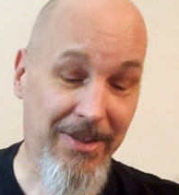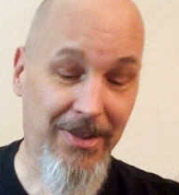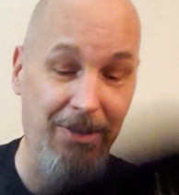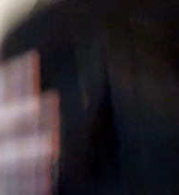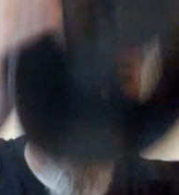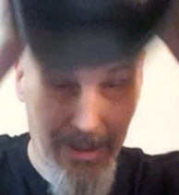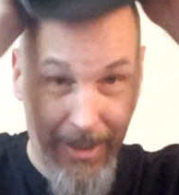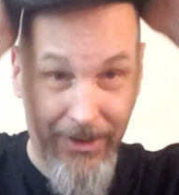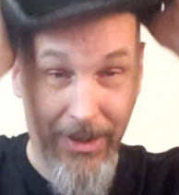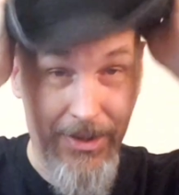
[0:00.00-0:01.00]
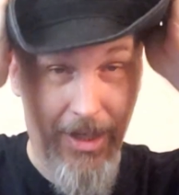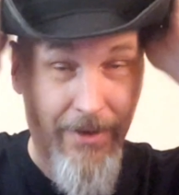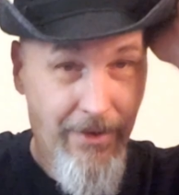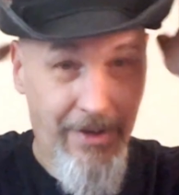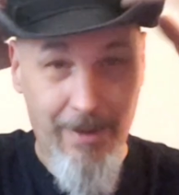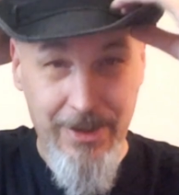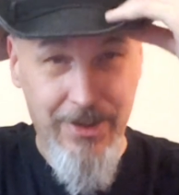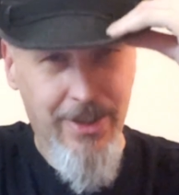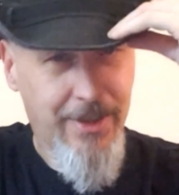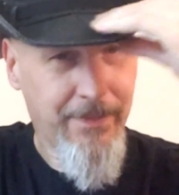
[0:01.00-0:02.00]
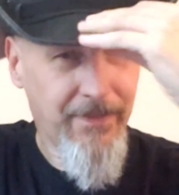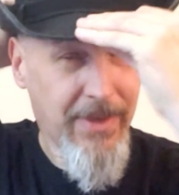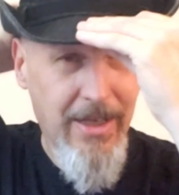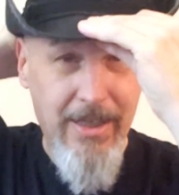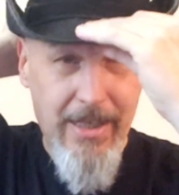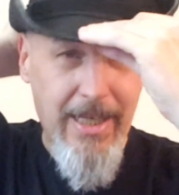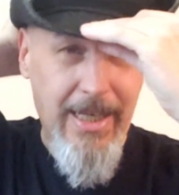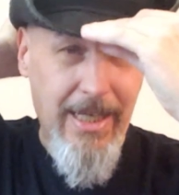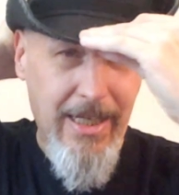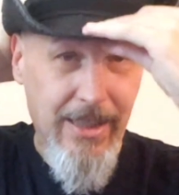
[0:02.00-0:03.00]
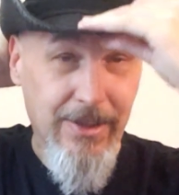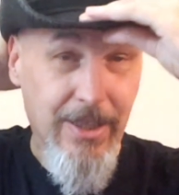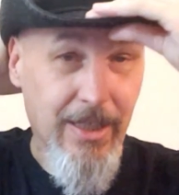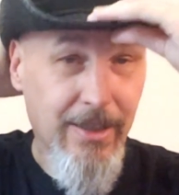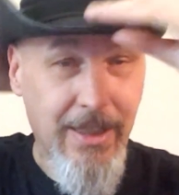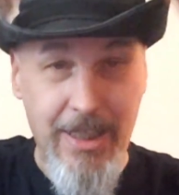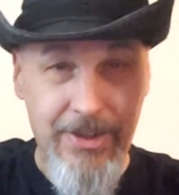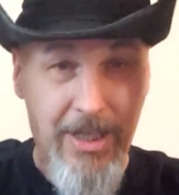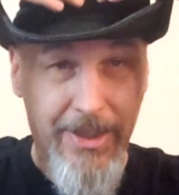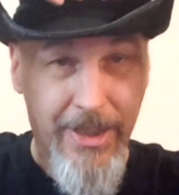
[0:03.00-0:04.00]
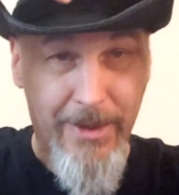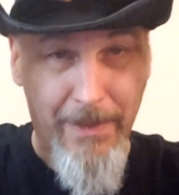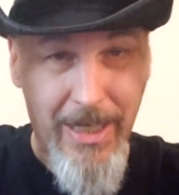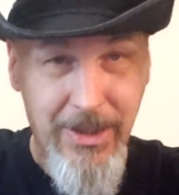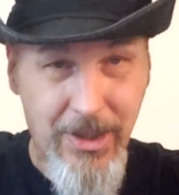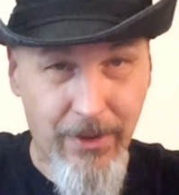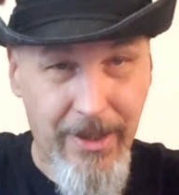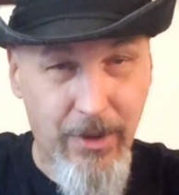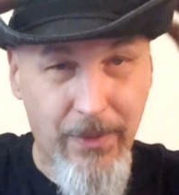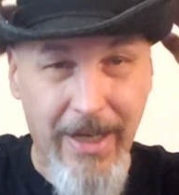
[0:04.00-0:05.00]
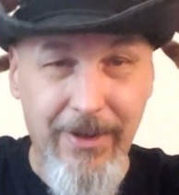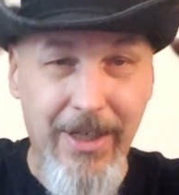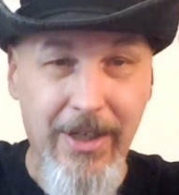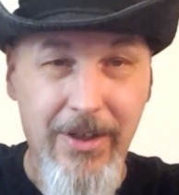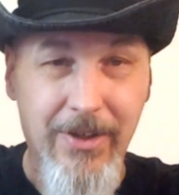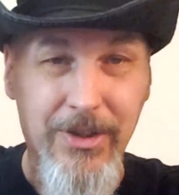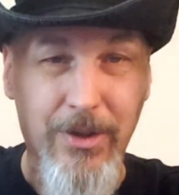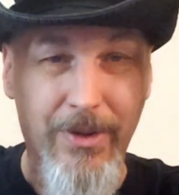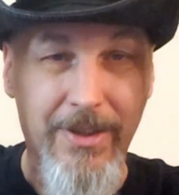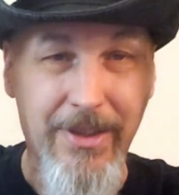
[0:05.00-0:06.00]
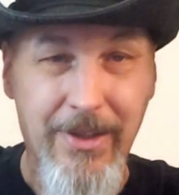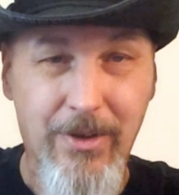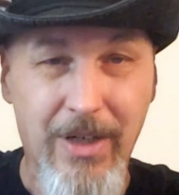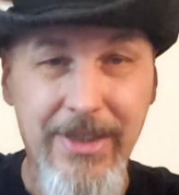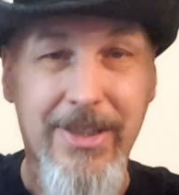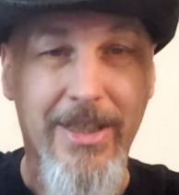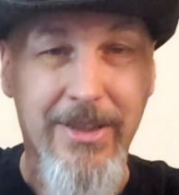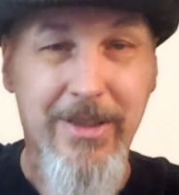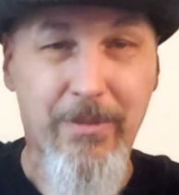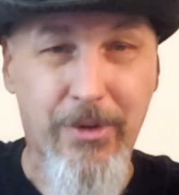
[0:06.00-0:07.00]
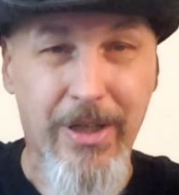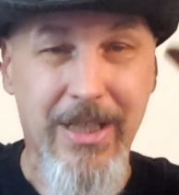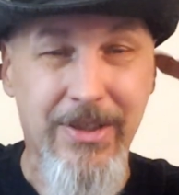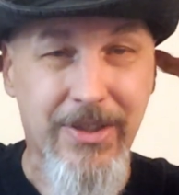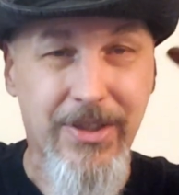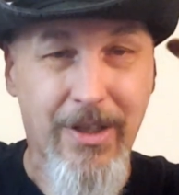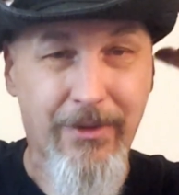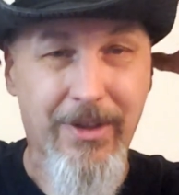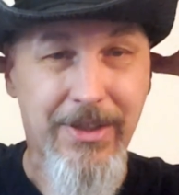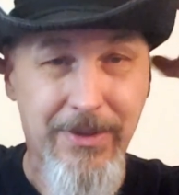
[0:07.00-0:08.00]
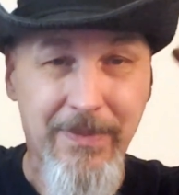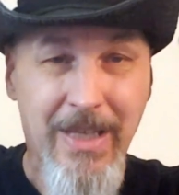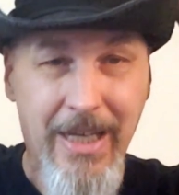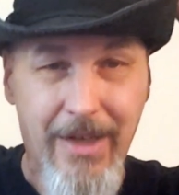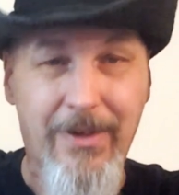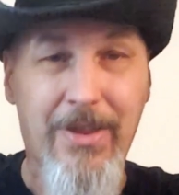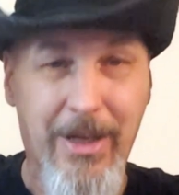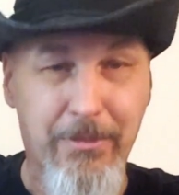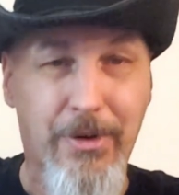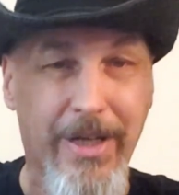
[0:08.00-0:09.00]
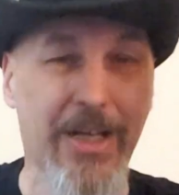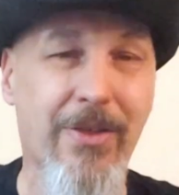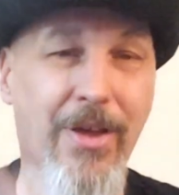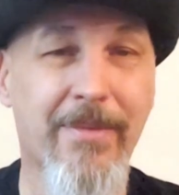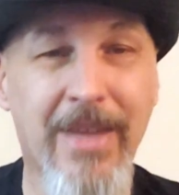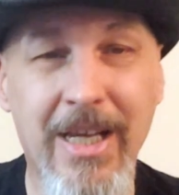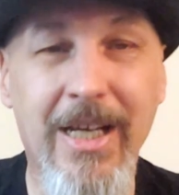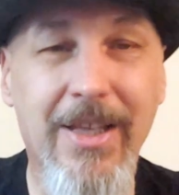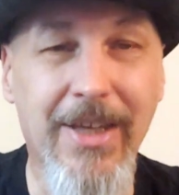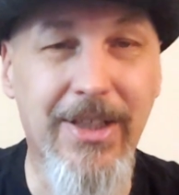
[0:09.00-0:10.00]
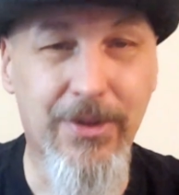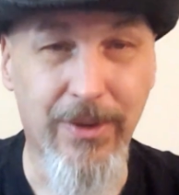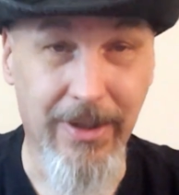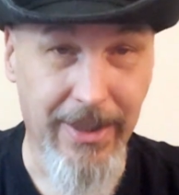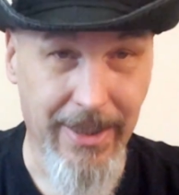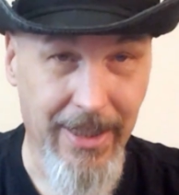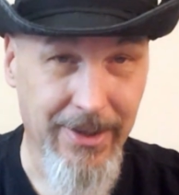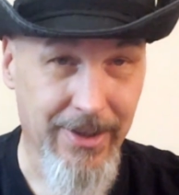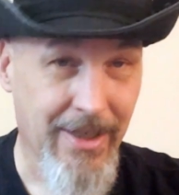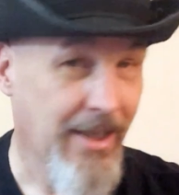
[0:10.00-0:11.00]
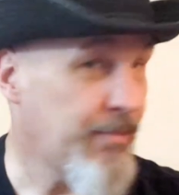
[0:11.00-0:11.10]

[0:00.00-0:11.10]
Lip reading: So I got this off of Amazon, and it's got this mesh going around here, so it lets in some breeze and stuff, lets everything breathe, and that's really nice.